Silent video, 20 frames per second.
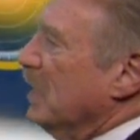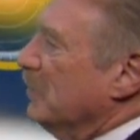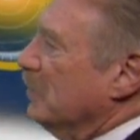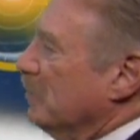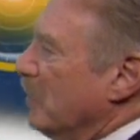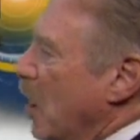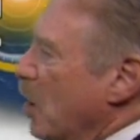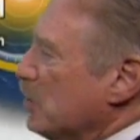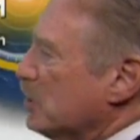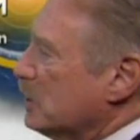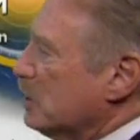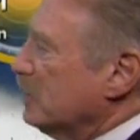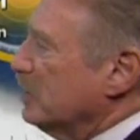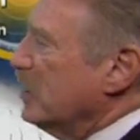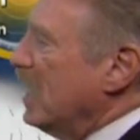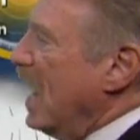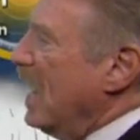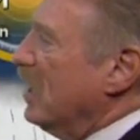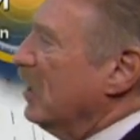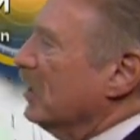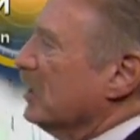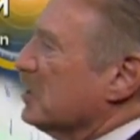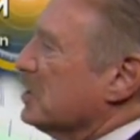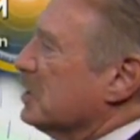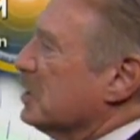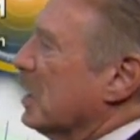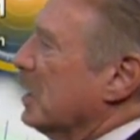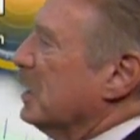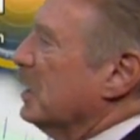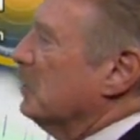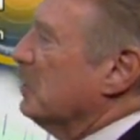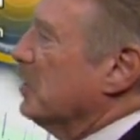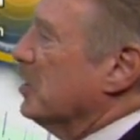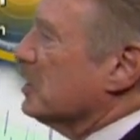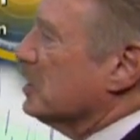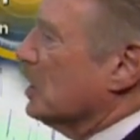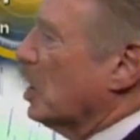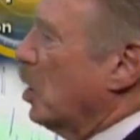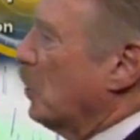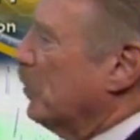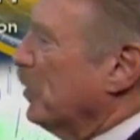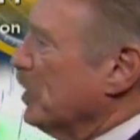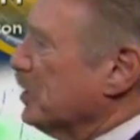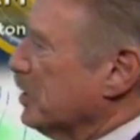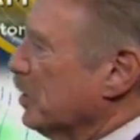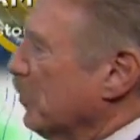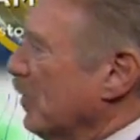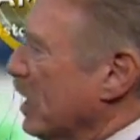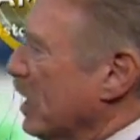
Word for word: Most of the day on Sunday, with this low pressure